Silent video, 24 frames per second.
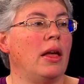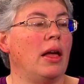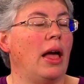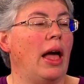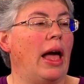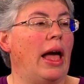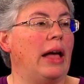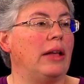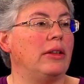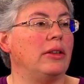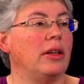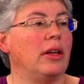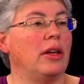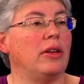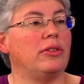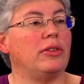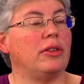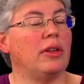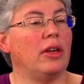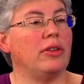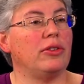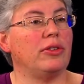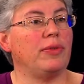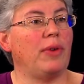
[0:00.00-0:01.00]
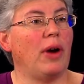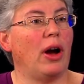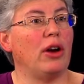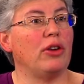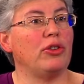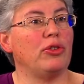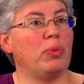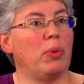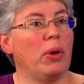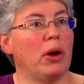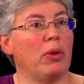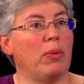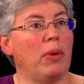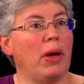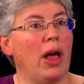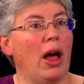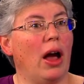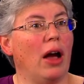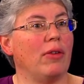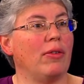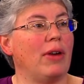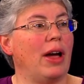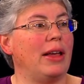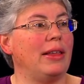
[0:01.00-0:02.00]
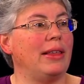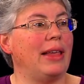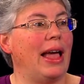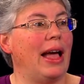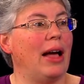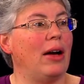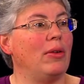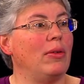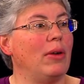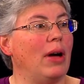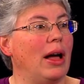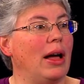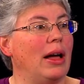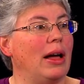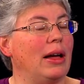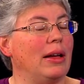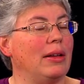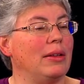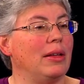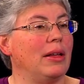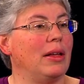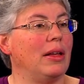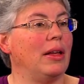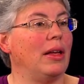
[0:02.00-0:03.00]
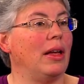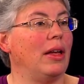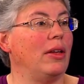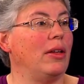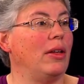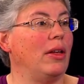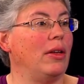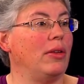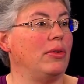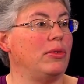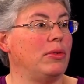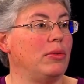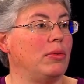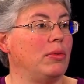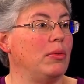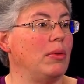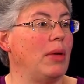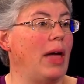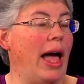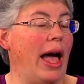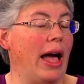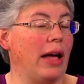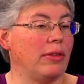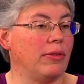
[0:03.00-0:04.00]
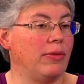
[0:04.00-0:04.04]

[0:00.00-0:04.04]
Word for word: And as, as far as where we are right now, is Act